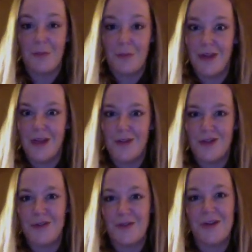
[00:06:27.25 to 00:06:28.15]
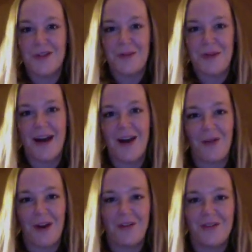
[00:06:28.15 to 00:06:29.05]
interesting beers can be kind of
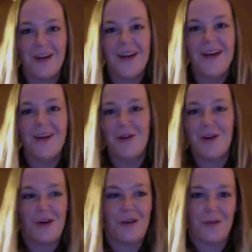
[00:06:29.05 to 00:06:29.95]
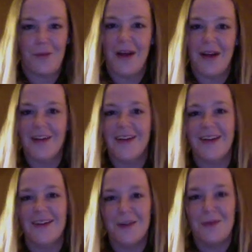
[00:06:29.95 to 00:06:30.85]
rough when you're going from like
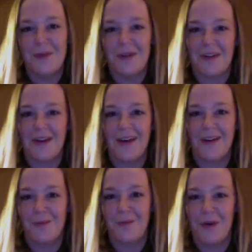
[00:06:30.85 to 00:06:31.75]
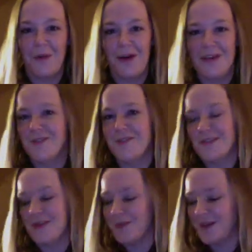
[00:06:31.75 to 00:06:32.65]
Miller Lite or Budweiser or
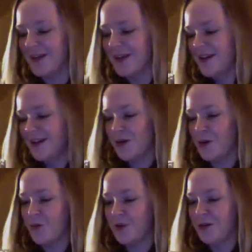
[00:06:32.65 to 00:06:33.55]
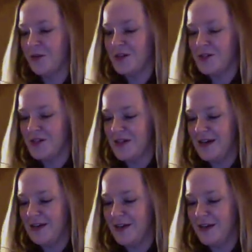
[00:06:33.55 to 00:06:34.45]
something. You don't really want to just
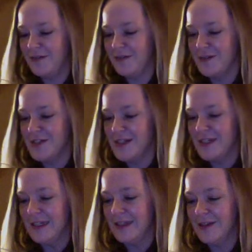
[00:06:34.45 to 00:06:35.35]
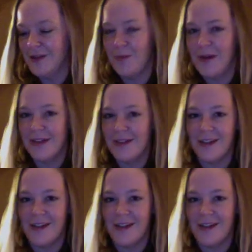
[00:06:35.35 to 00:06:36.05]
dive headfirst in. It might